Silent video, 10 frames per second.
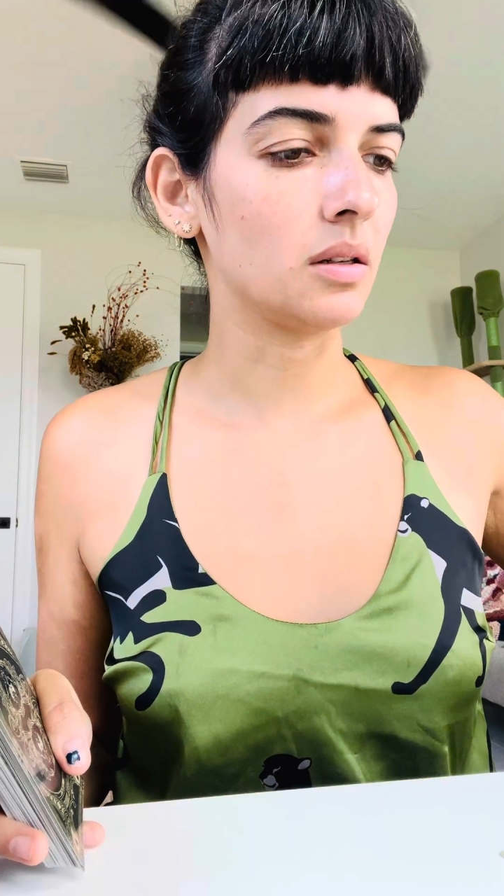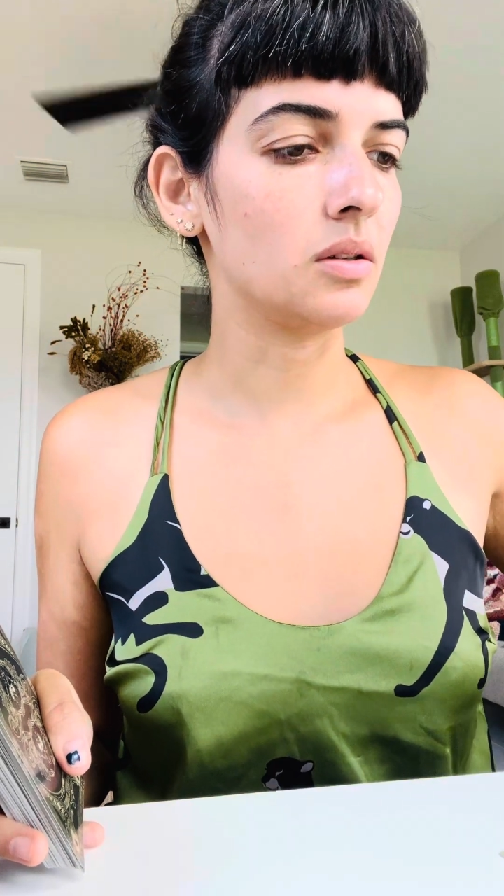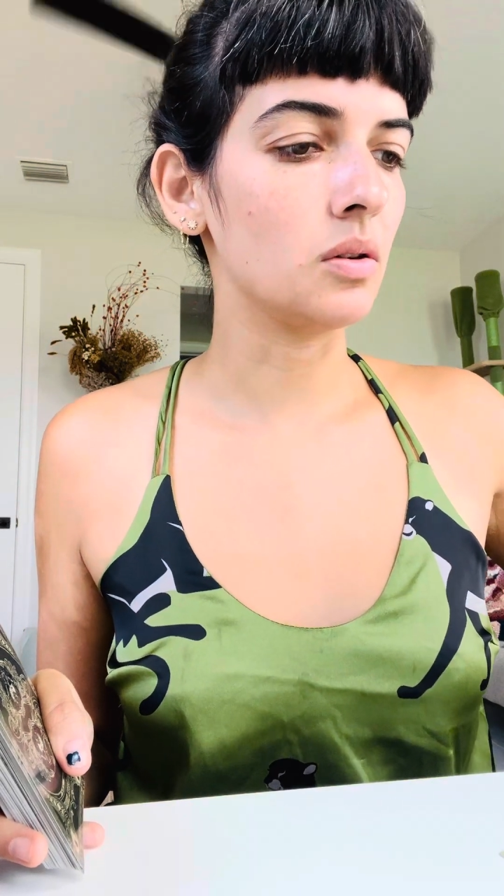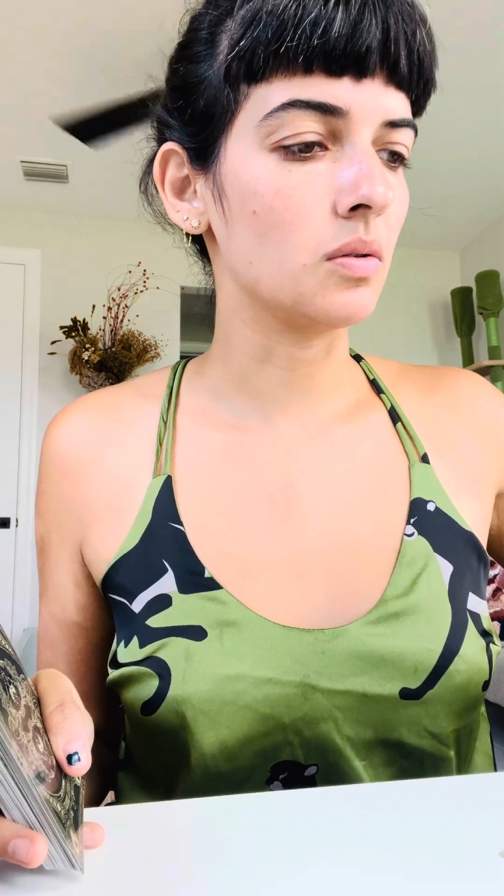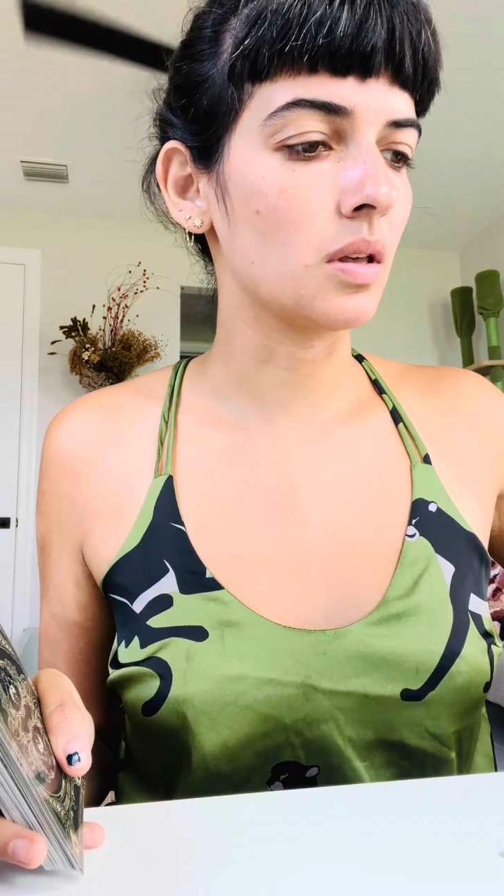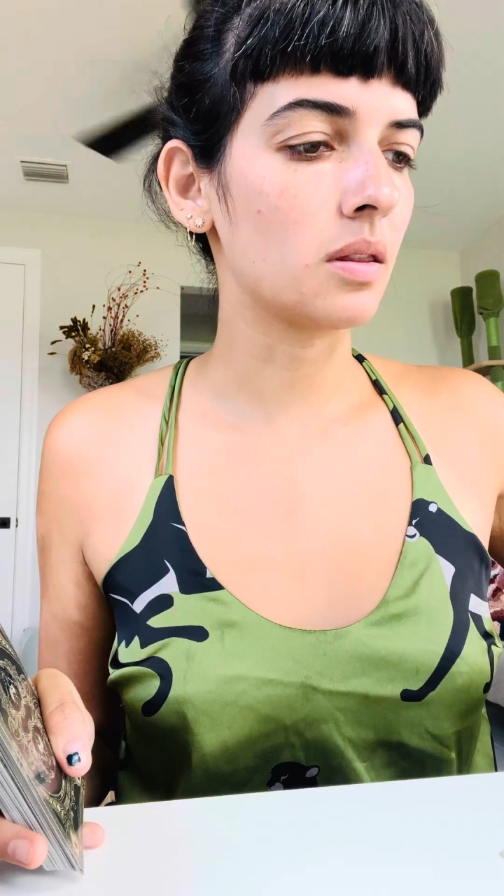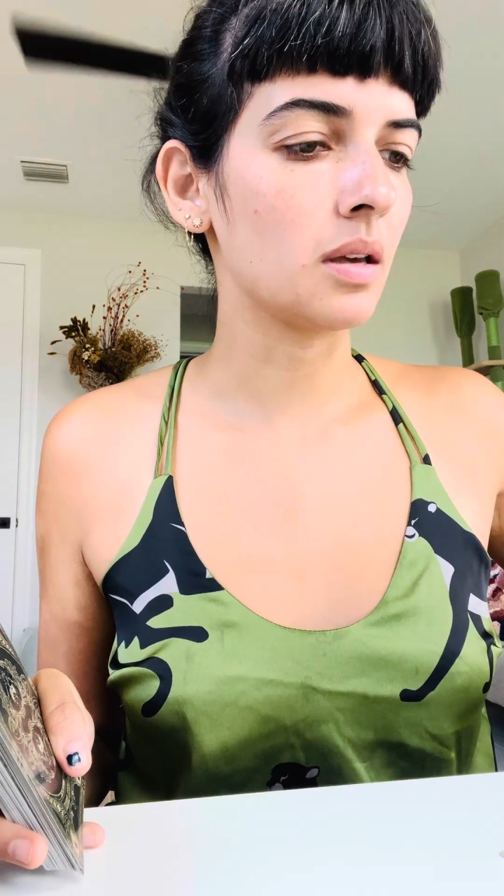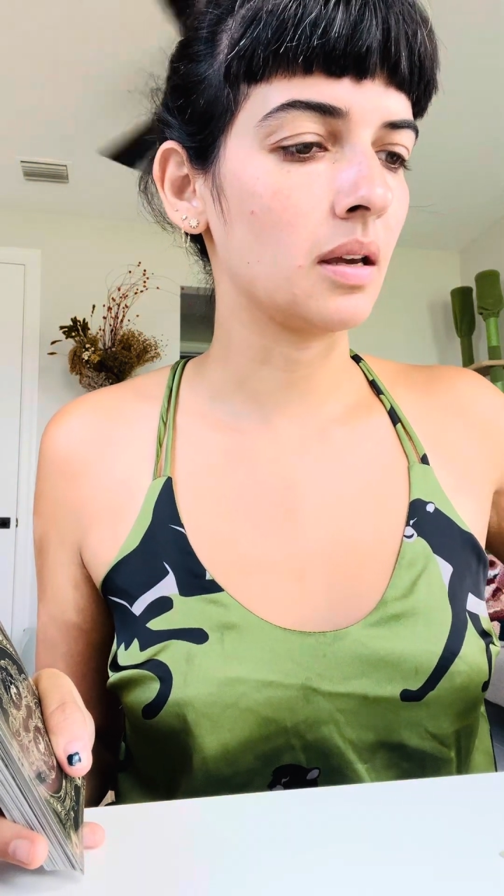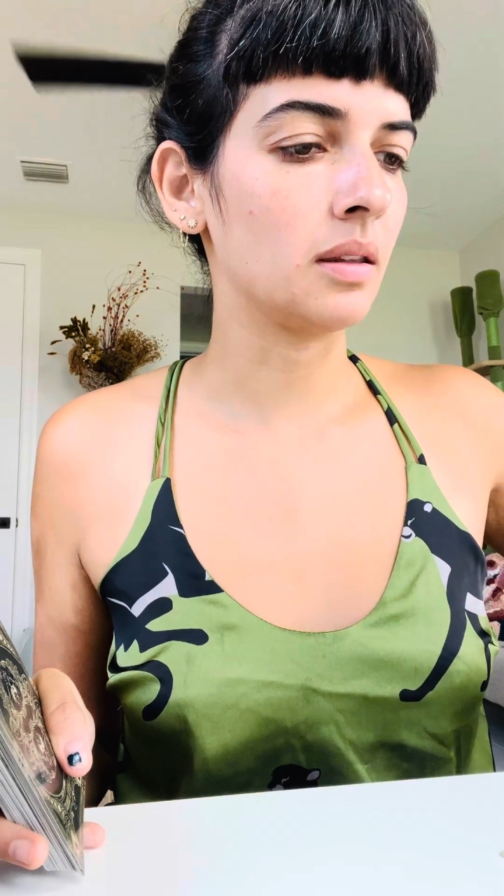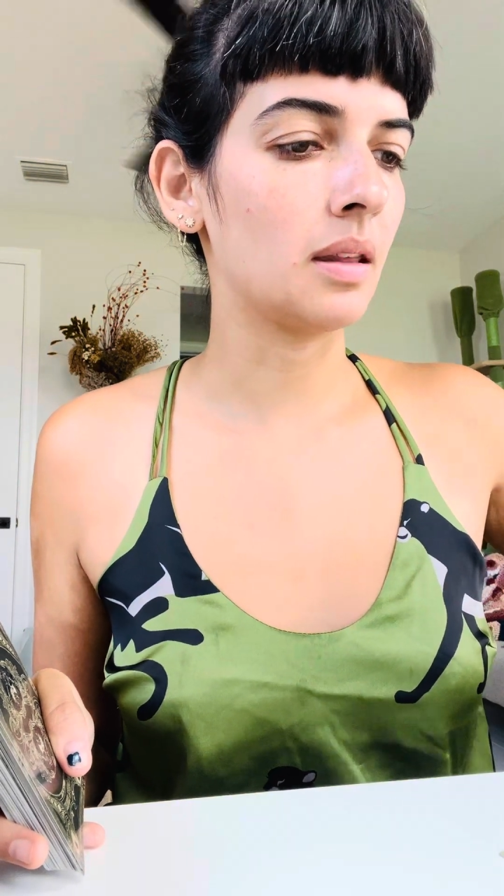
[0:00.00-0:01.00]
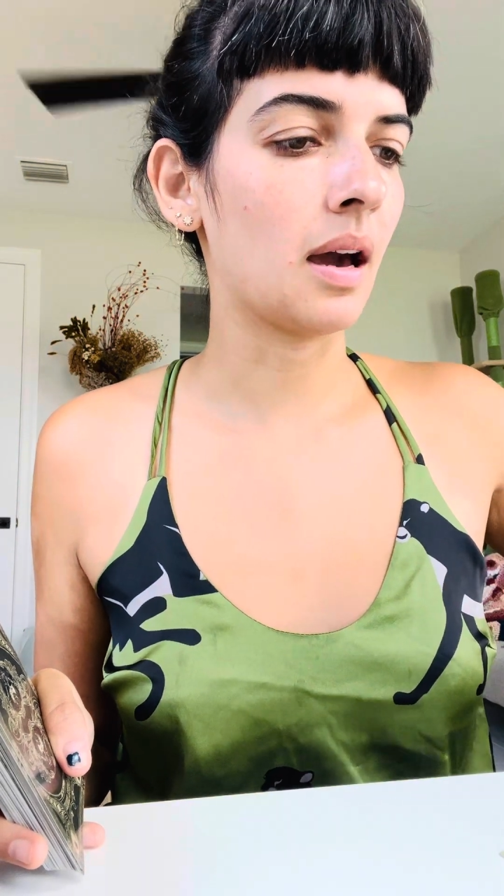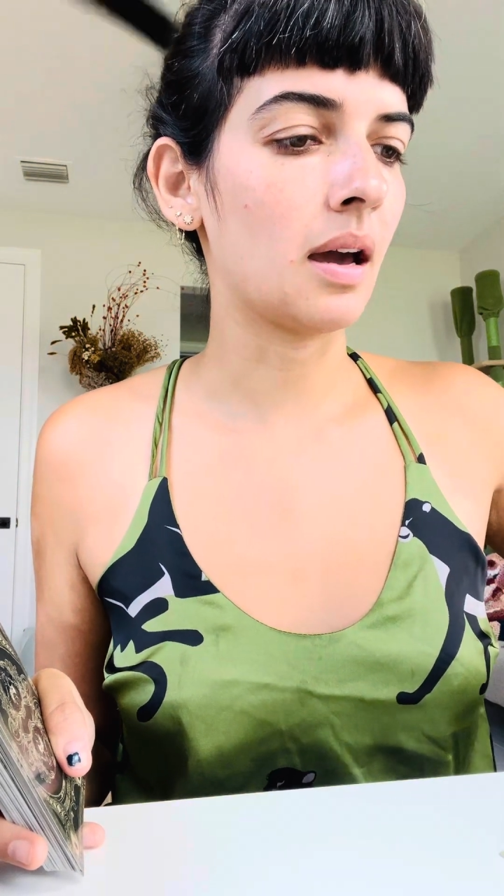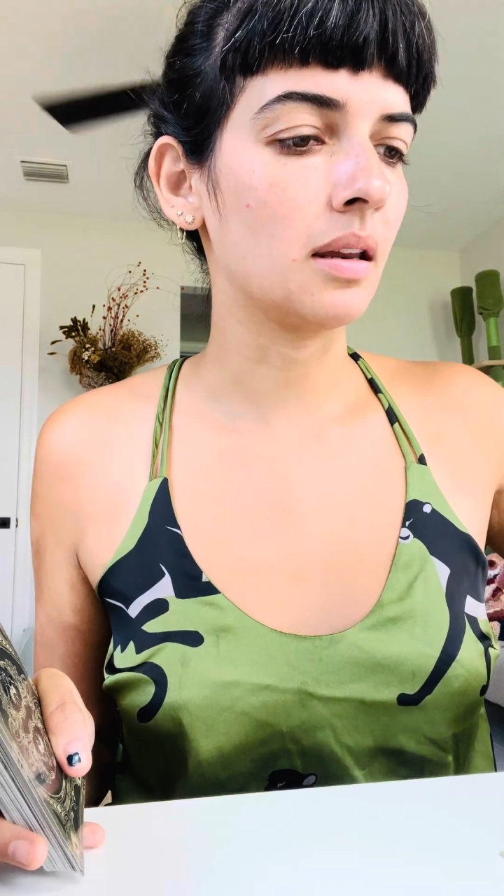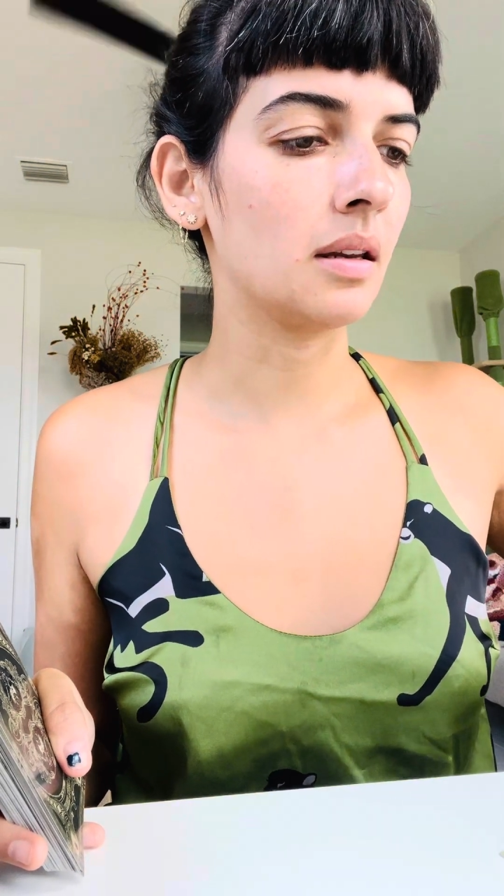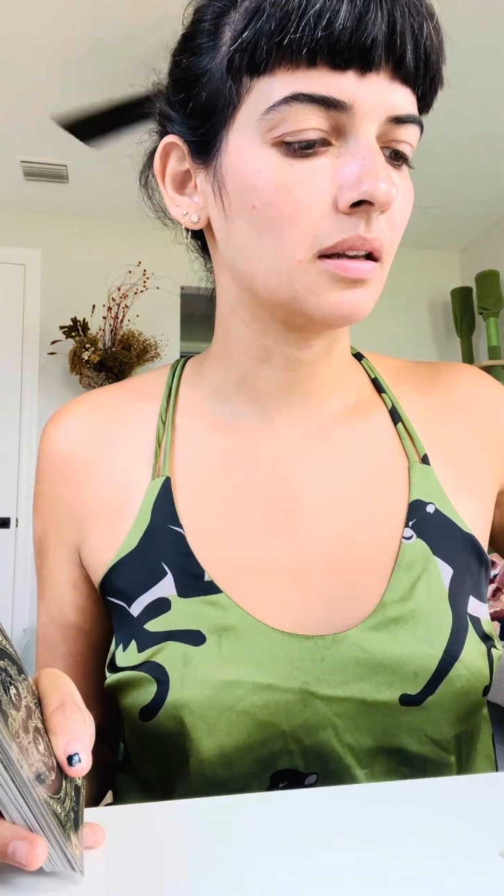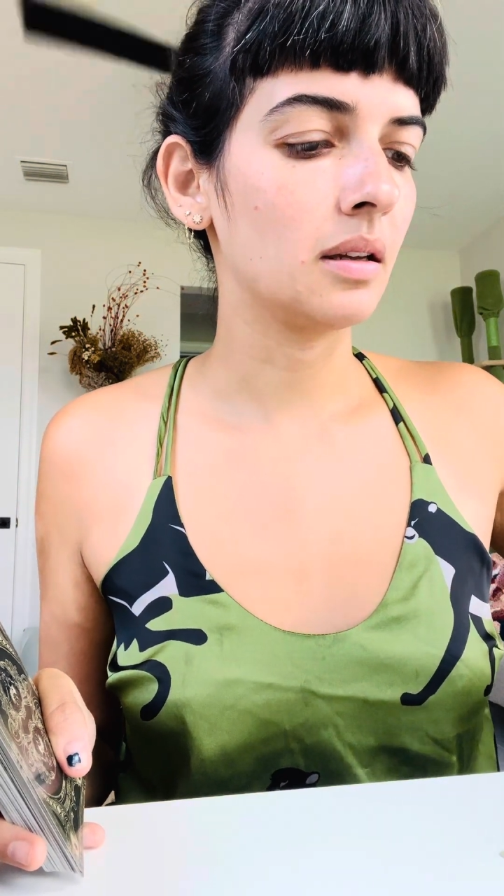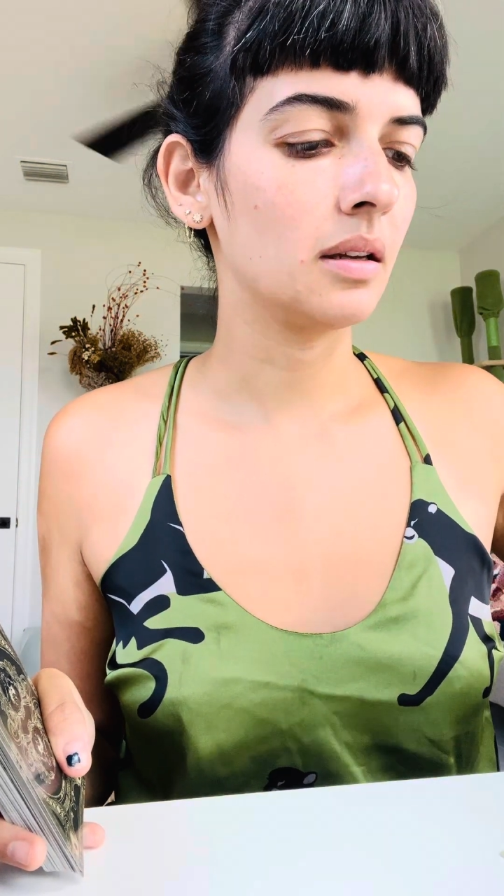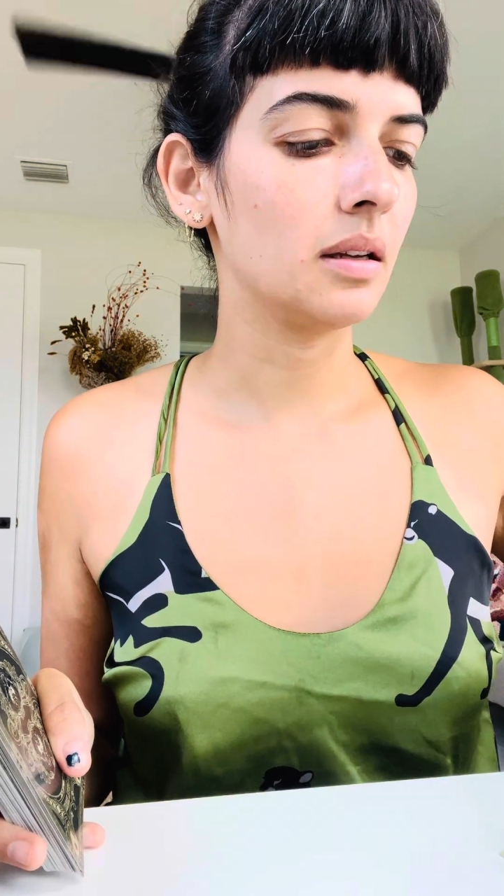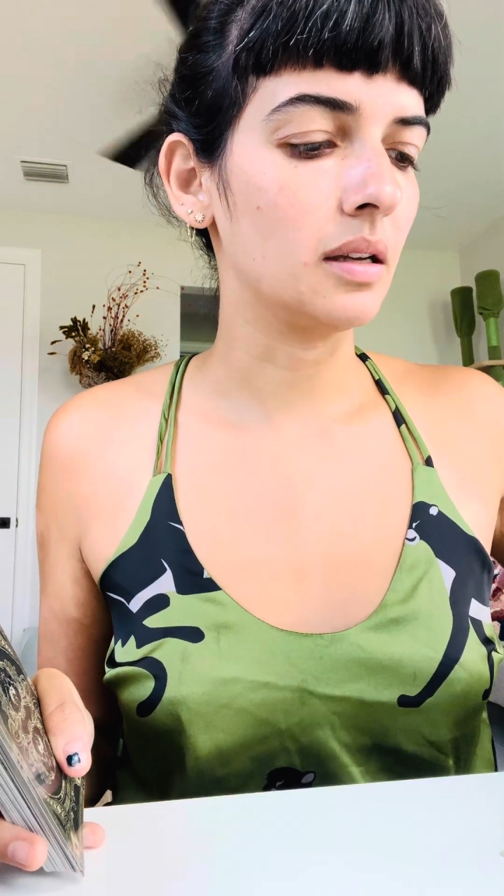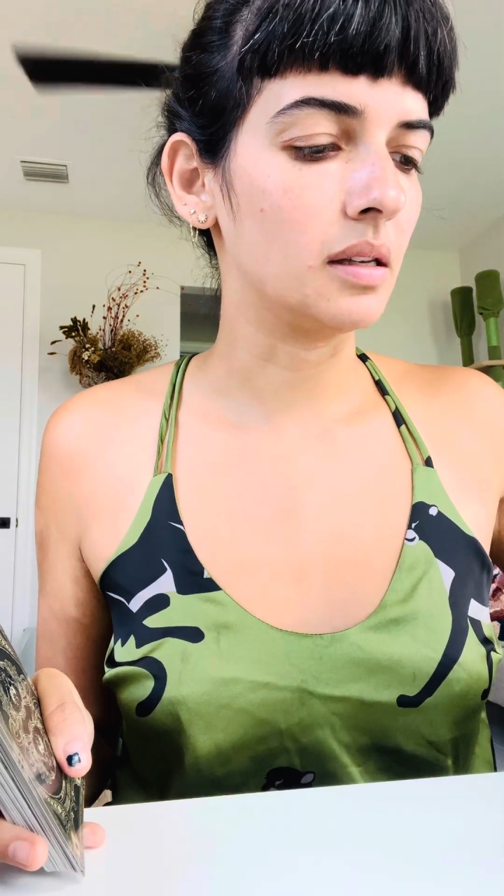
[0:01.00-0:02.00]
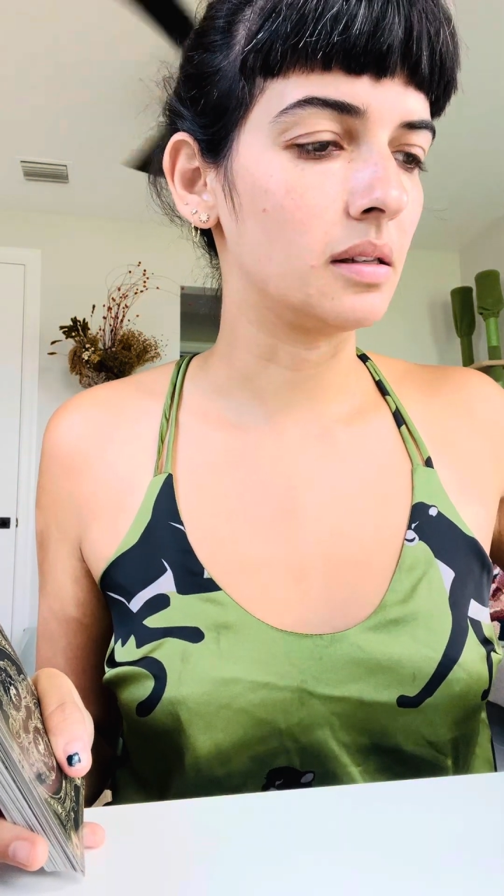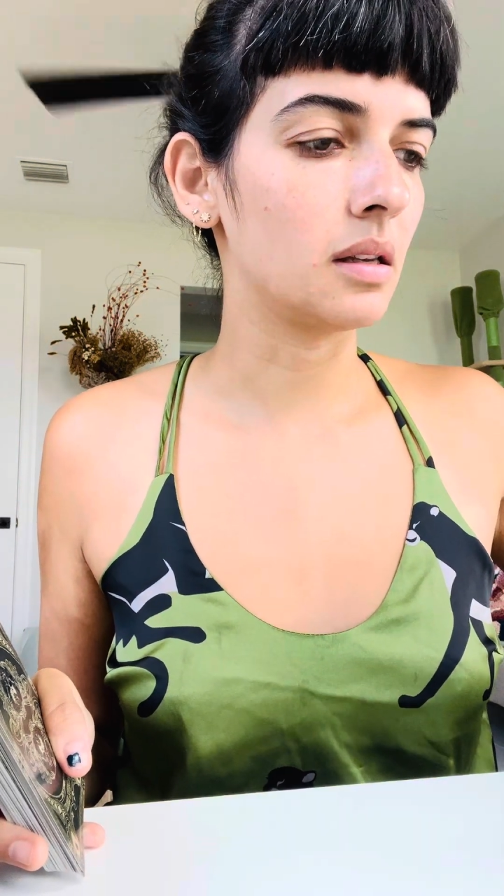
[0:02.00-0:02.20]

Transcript: do the thing that is